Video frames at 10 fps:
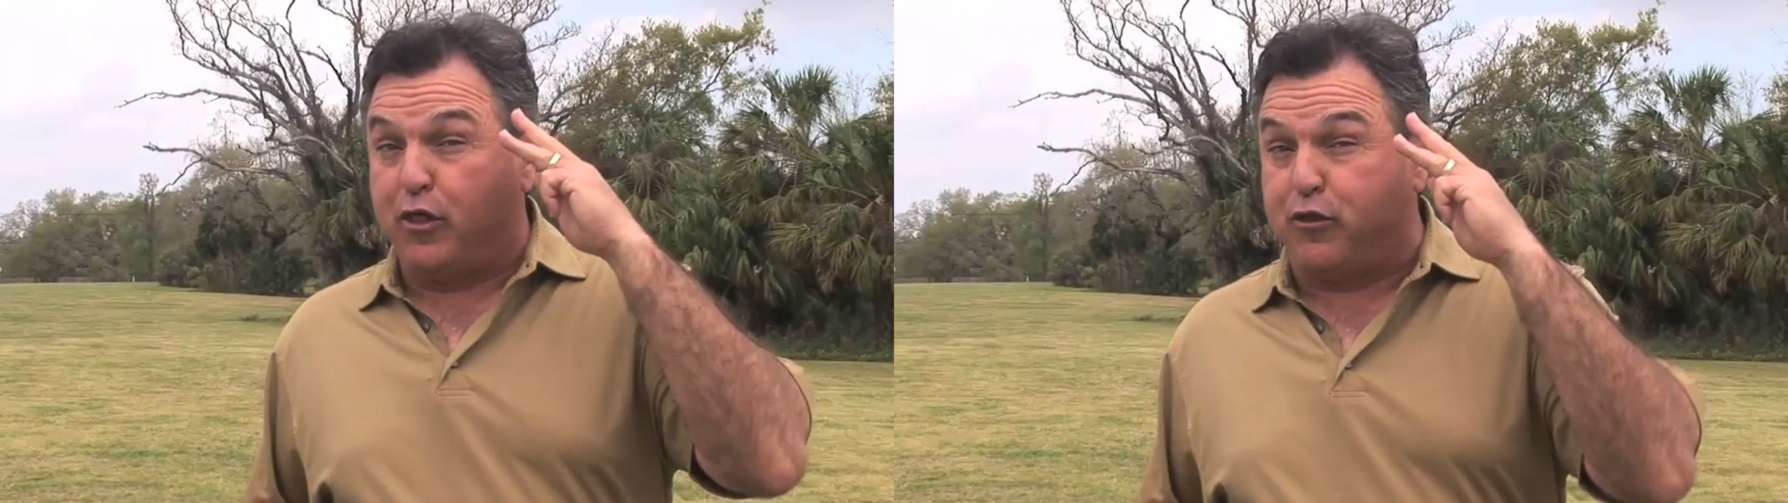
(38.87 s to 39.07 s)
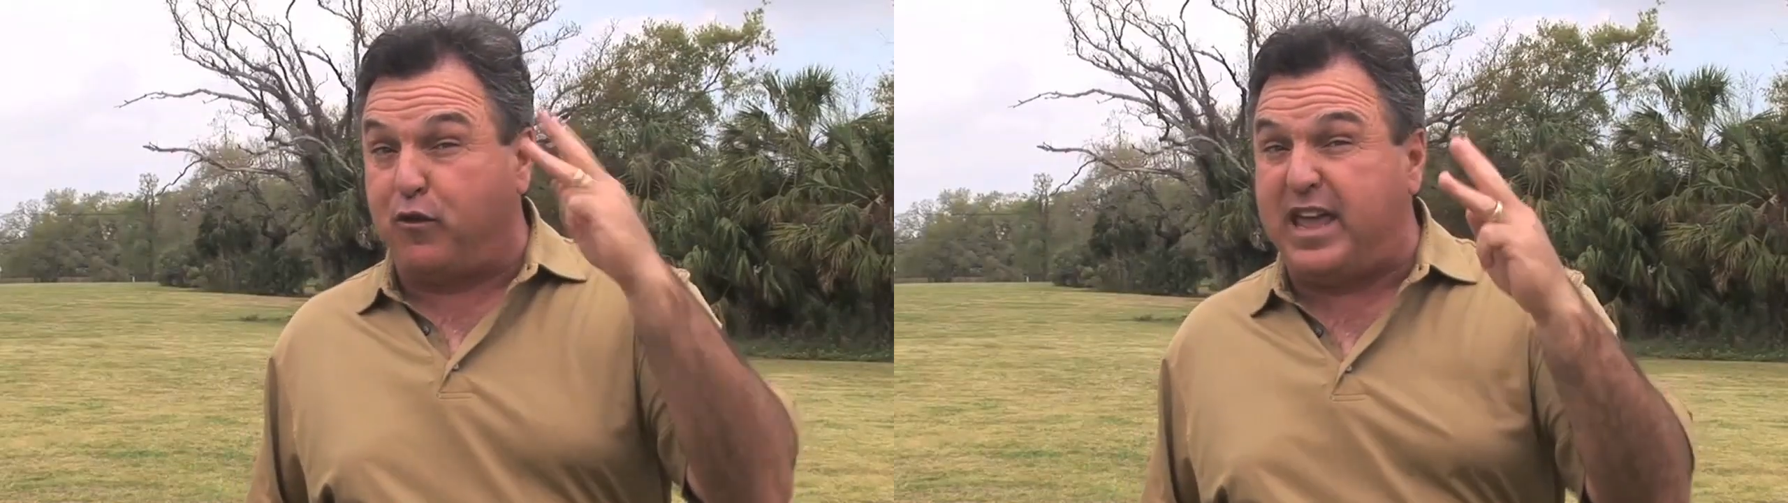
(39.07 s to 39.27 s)

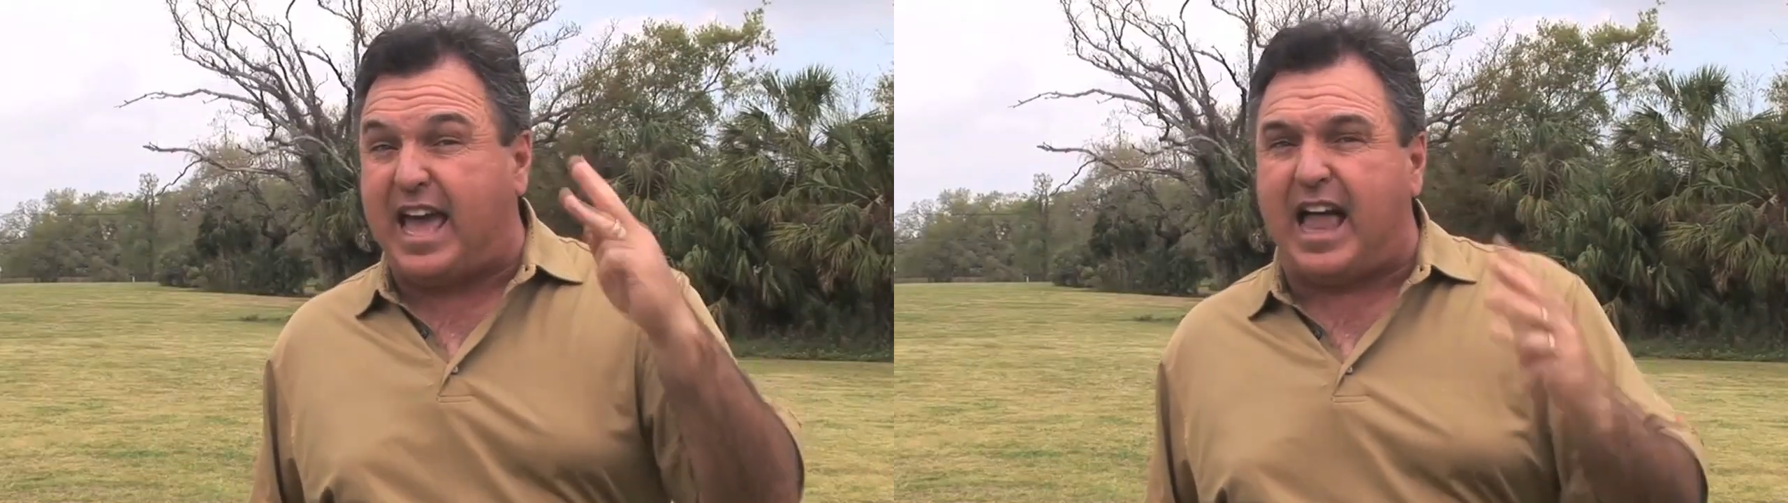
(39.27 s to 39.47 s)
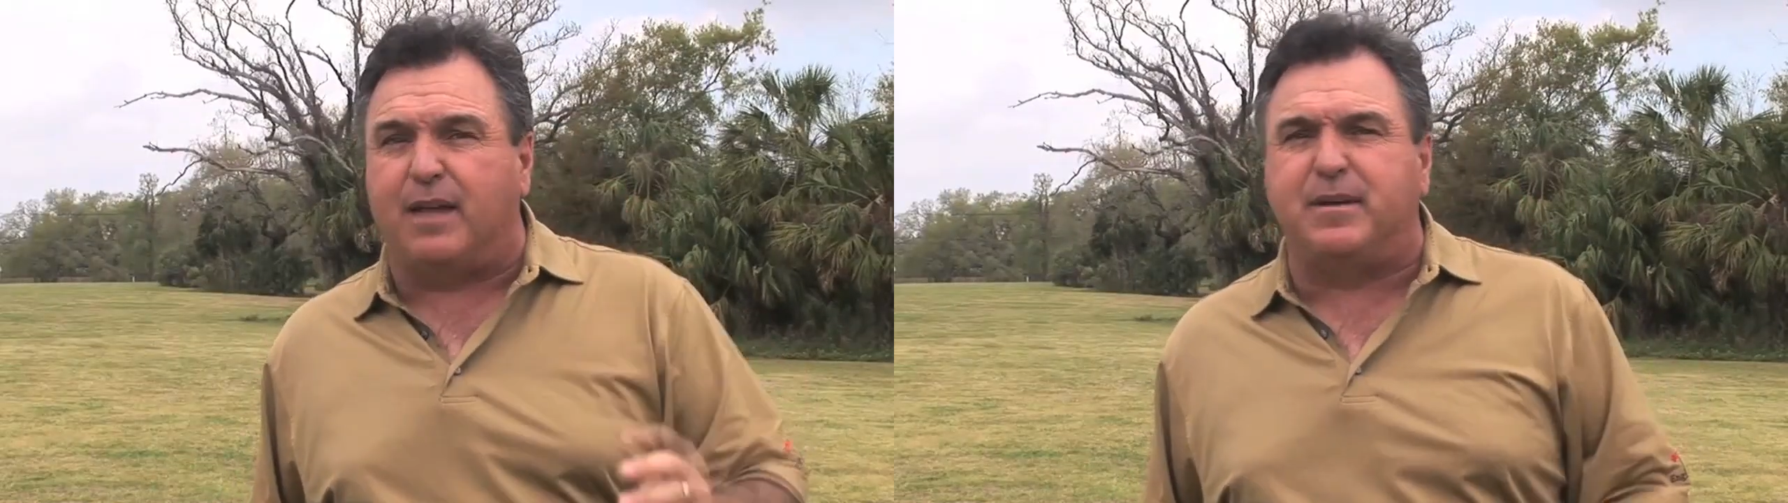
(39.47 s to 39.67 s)
three
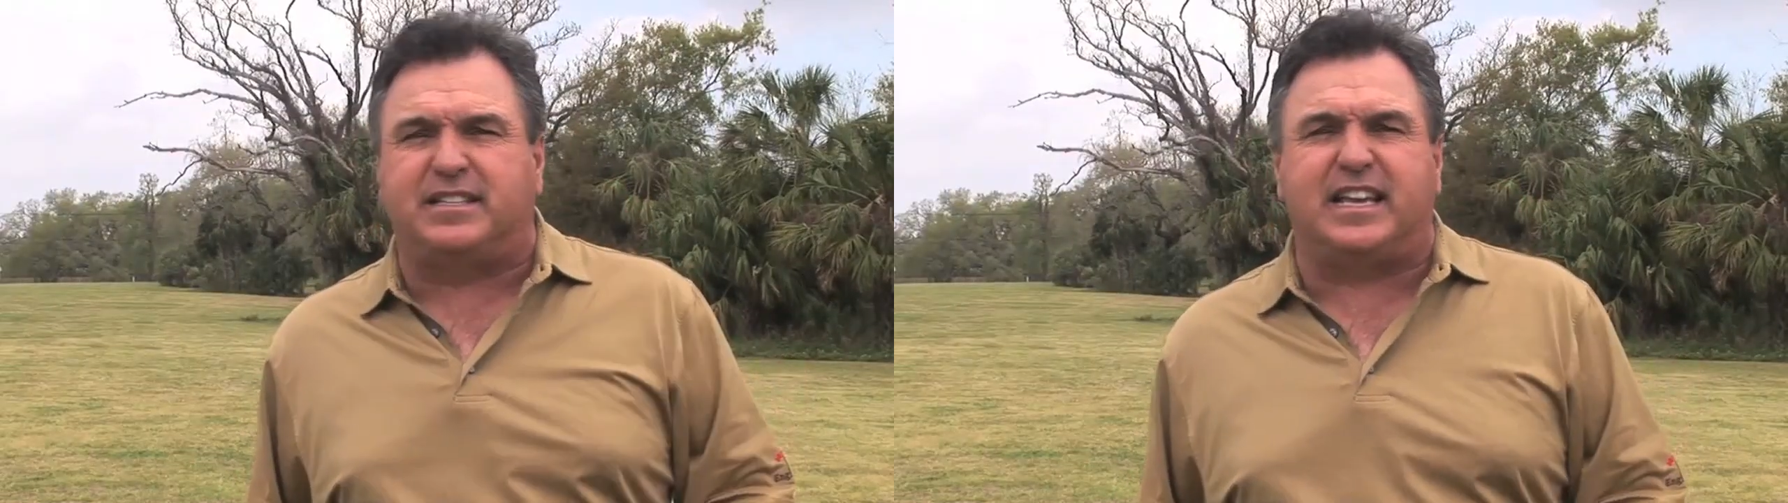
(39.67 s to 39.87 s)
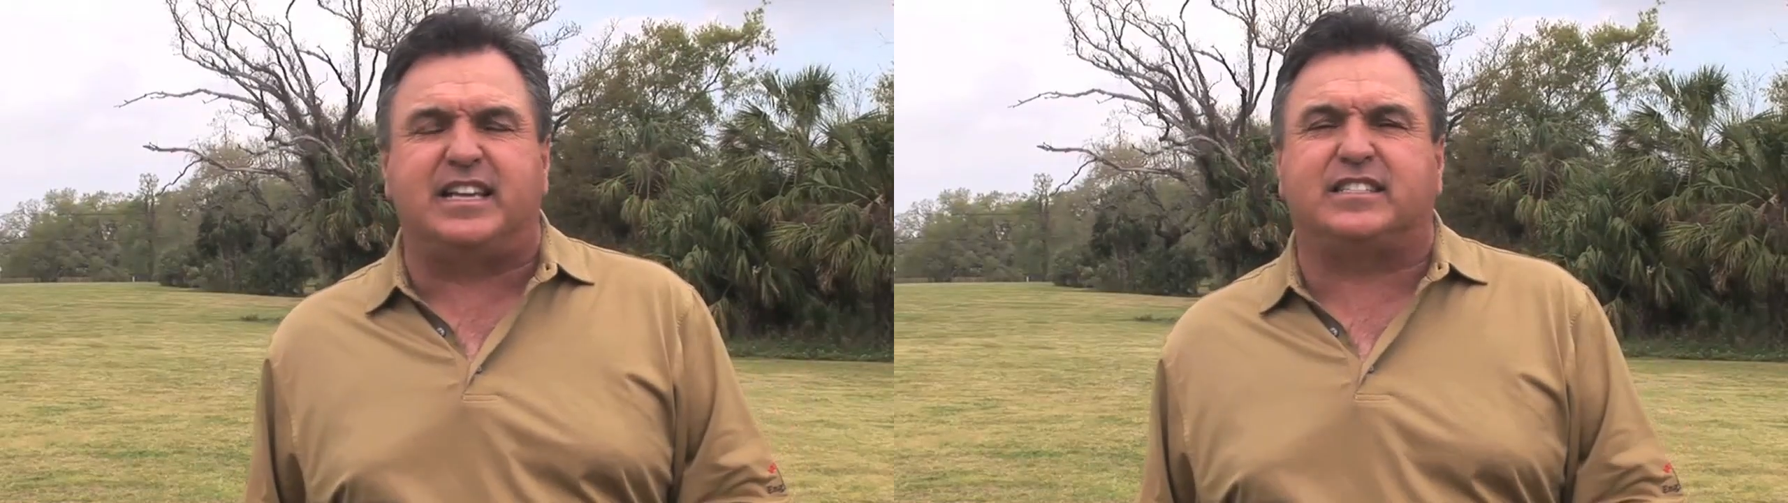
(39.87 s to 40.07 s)

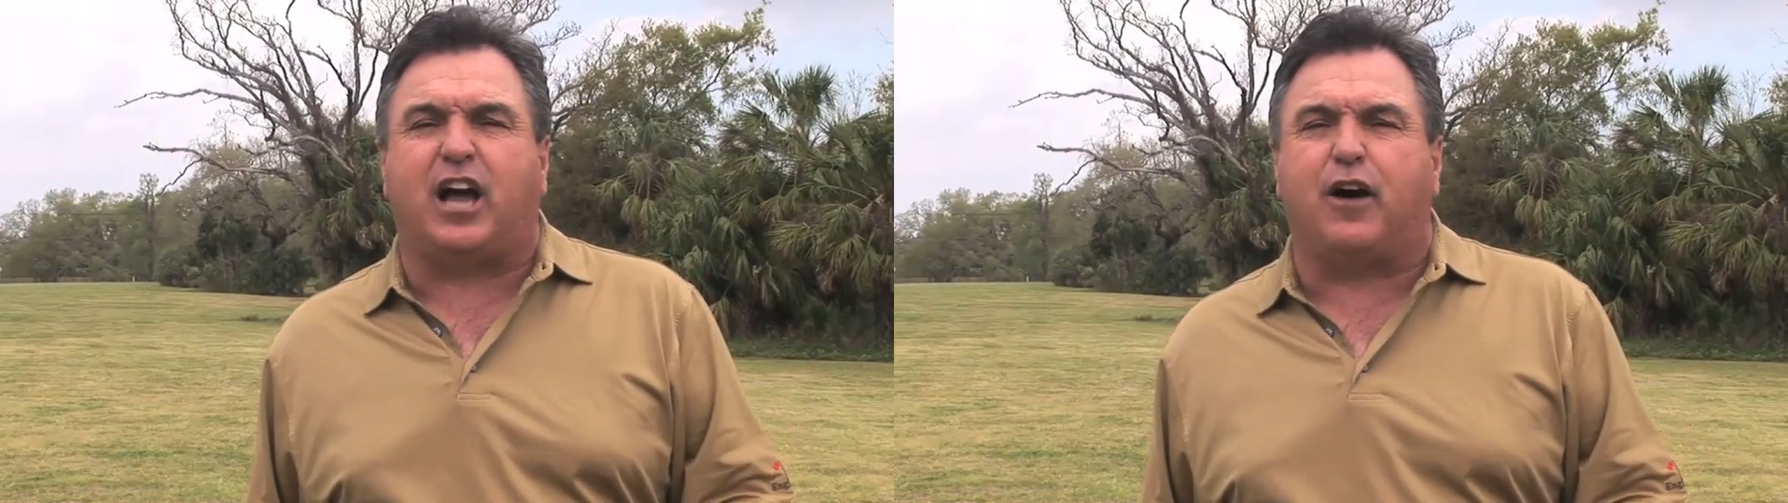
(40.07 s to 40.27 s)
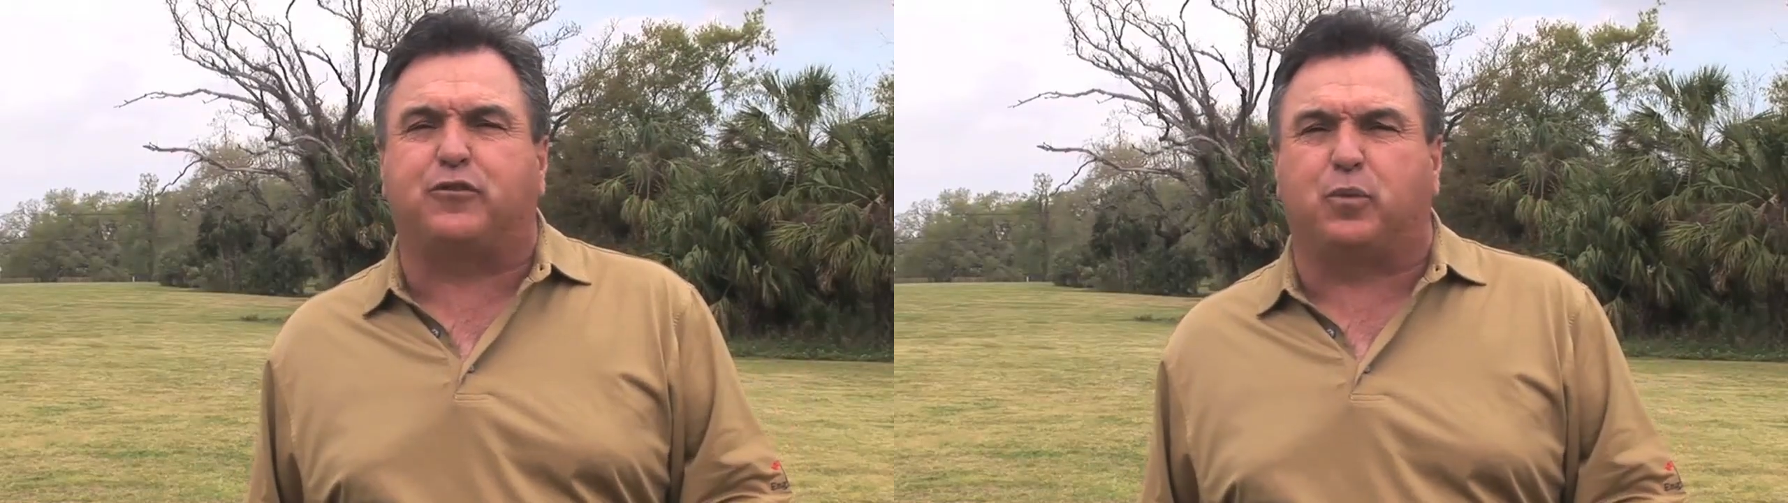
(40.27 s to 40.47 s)
elements of his
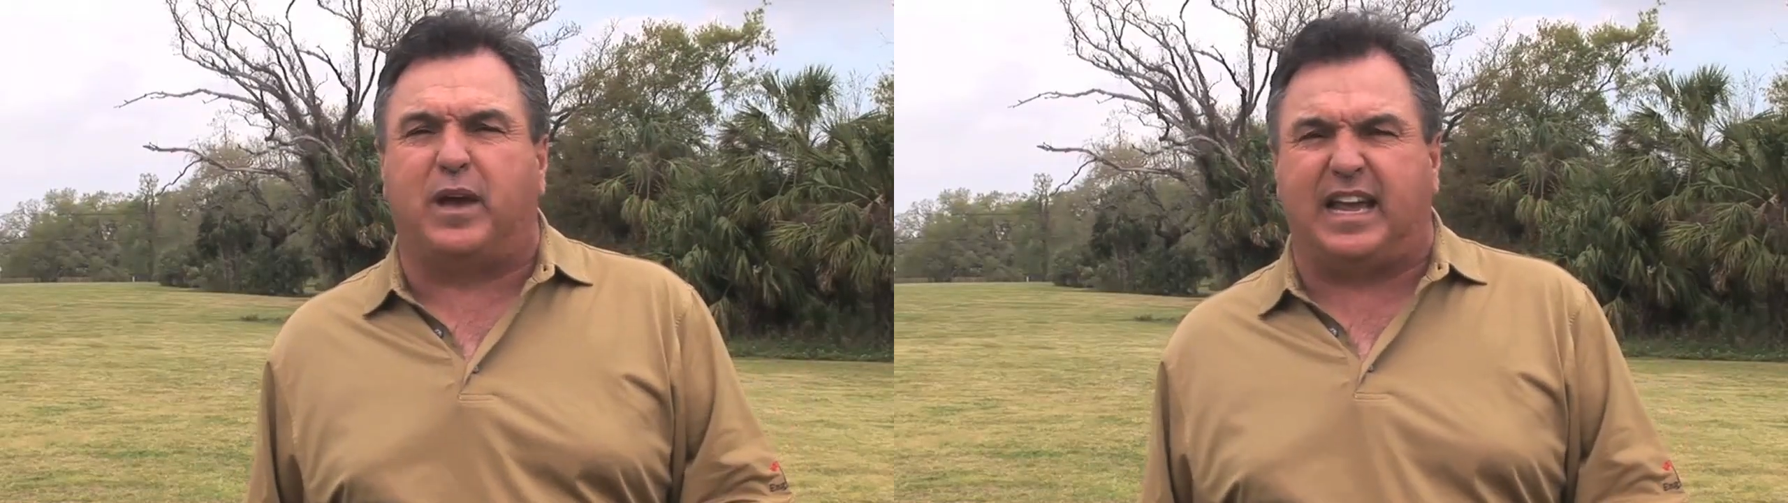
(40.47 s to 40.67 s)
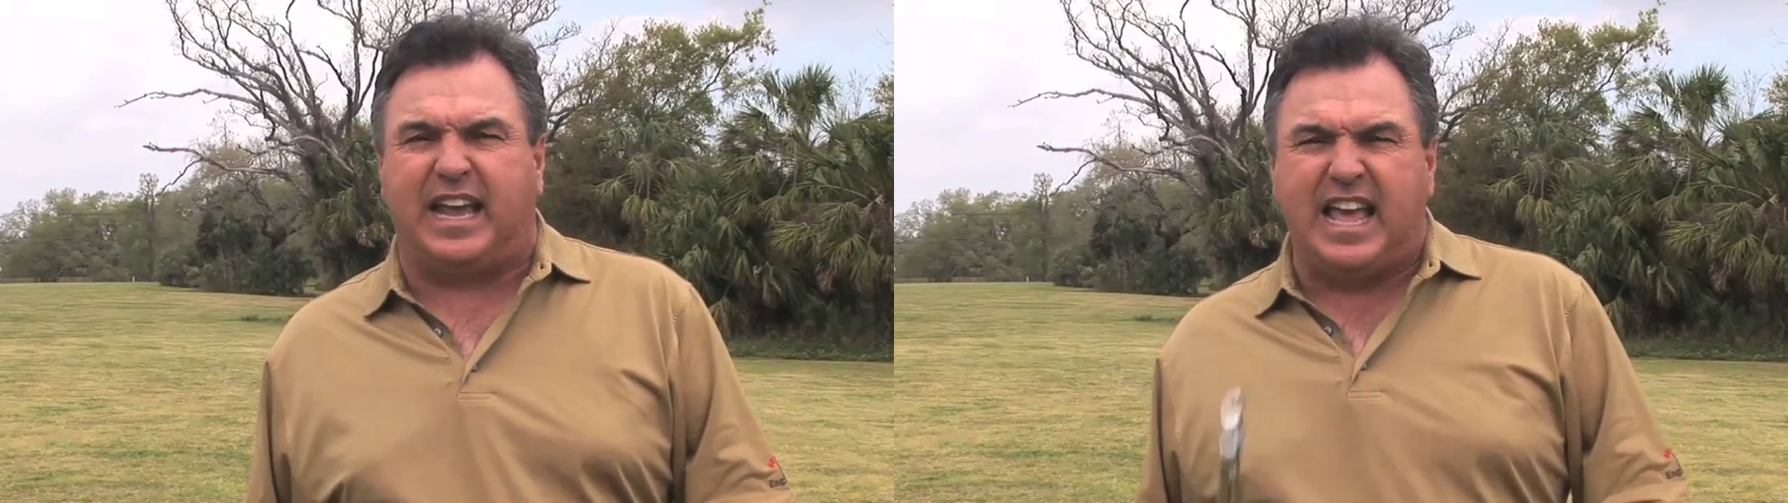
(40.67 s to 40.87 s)
golf
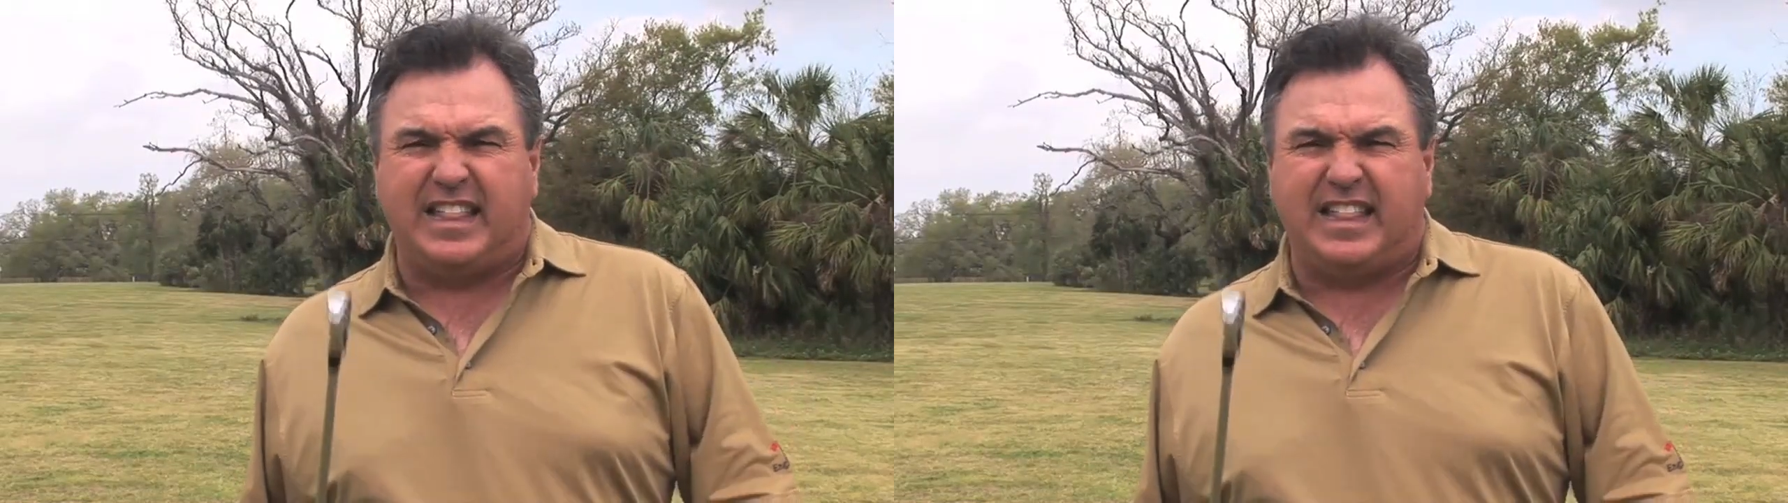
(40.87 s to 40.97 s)
swing